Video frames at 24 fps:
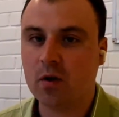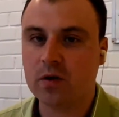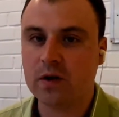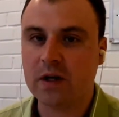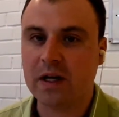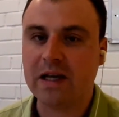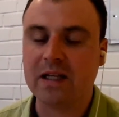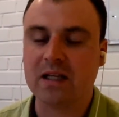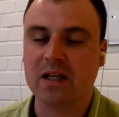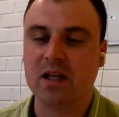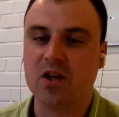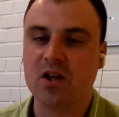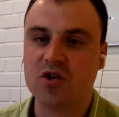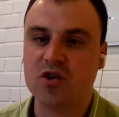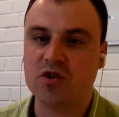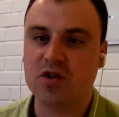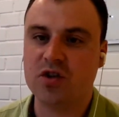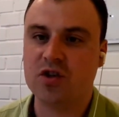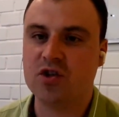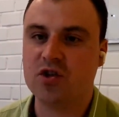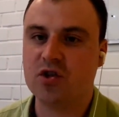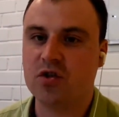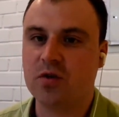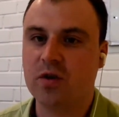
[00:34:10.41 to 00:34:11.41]
English
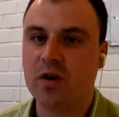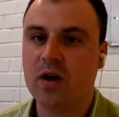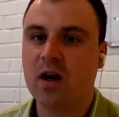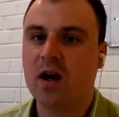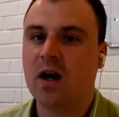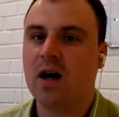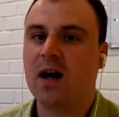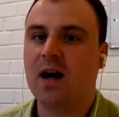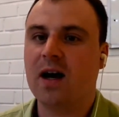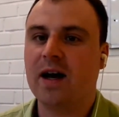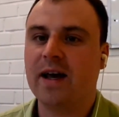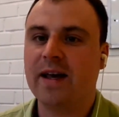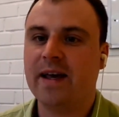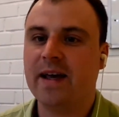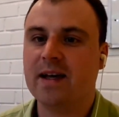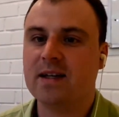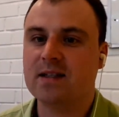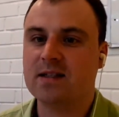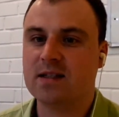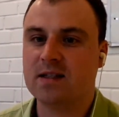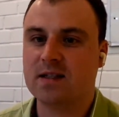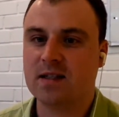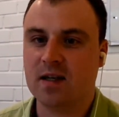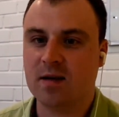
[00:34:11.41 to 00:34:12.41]
teacher, I
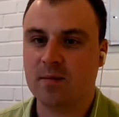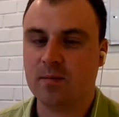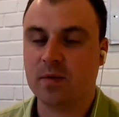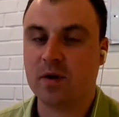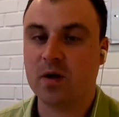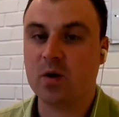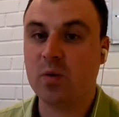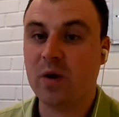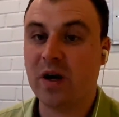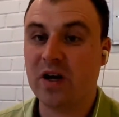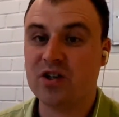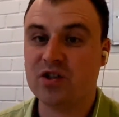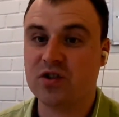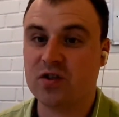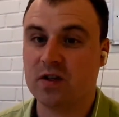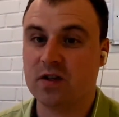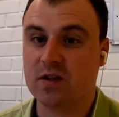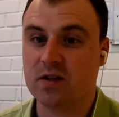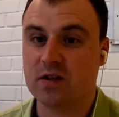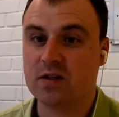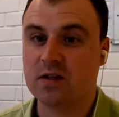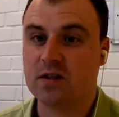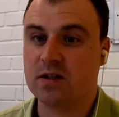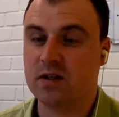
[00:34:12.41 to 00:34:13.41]
had some
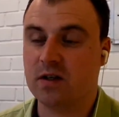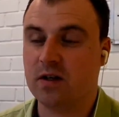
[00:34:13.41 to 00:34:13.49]
questions